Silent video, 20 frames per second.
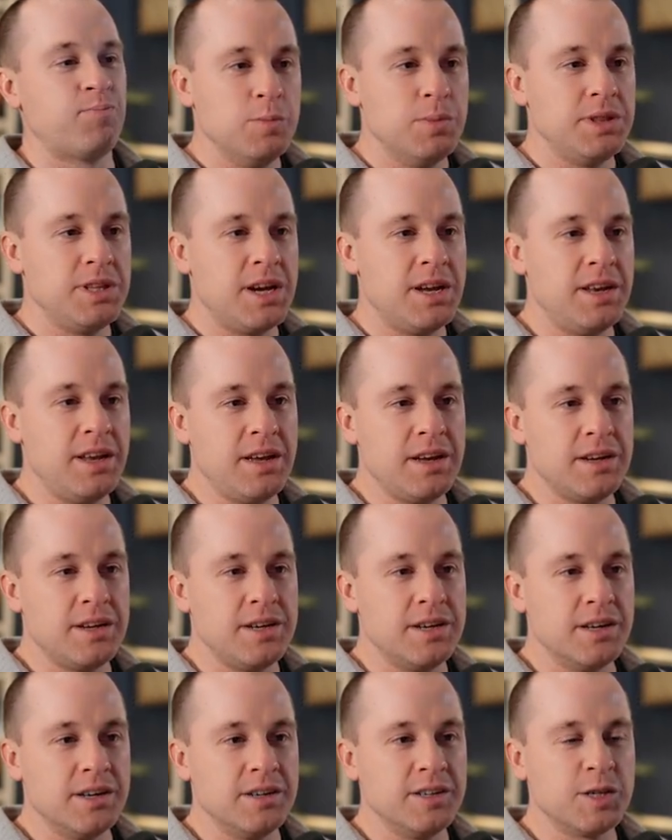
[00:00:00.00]
But the idea
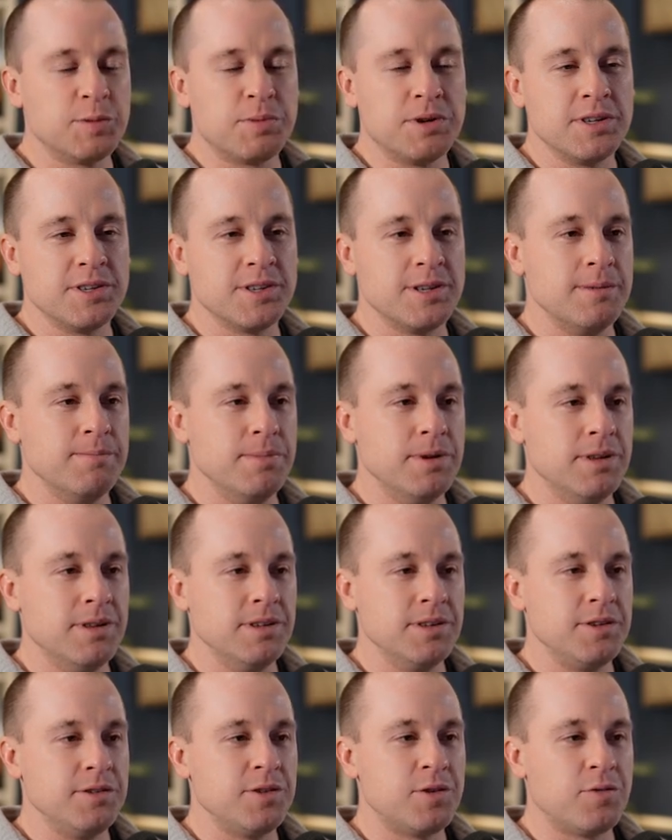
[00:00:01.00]
here, it's pretty
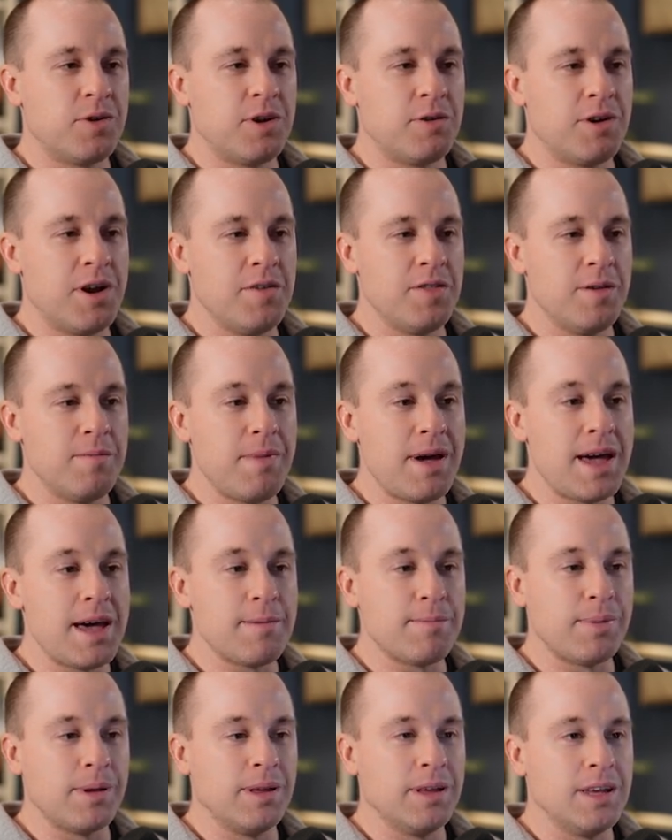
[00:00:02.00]
simple. You just run around the
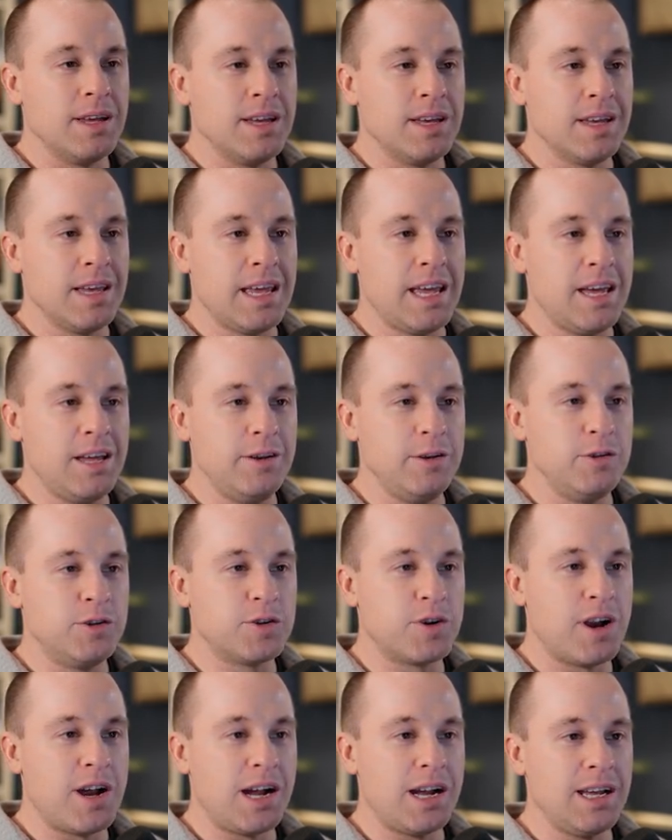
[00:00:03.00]
map and you
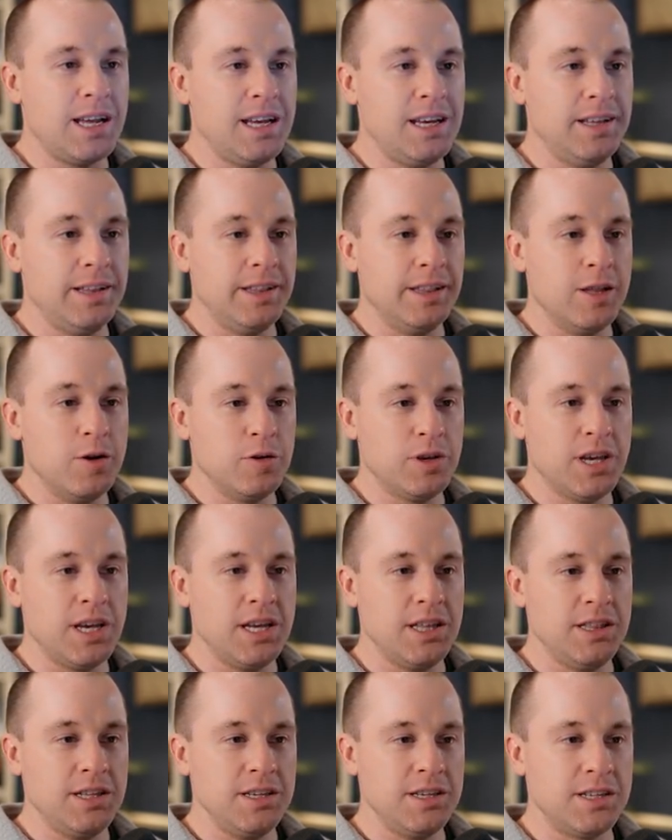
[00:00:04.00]
try and
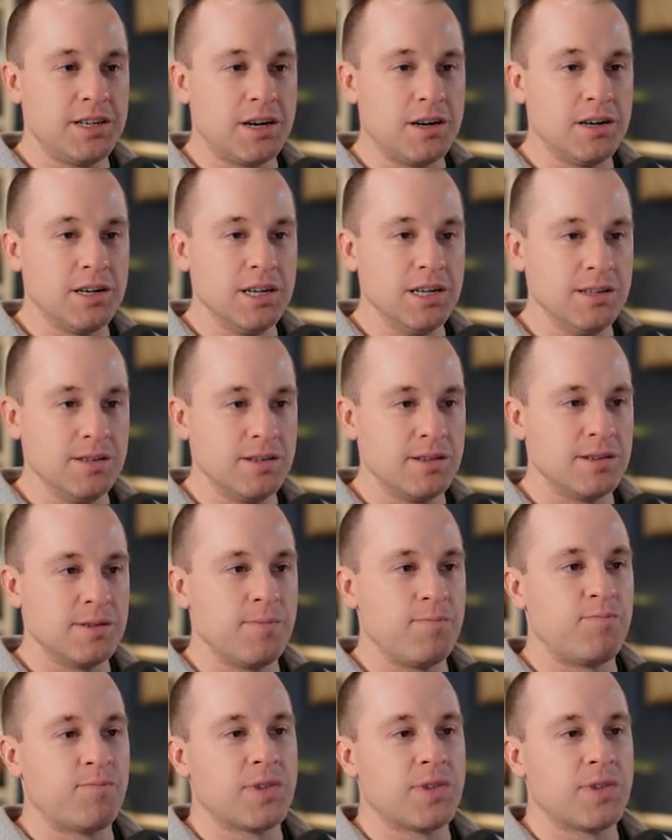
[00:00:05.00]
locate these targets.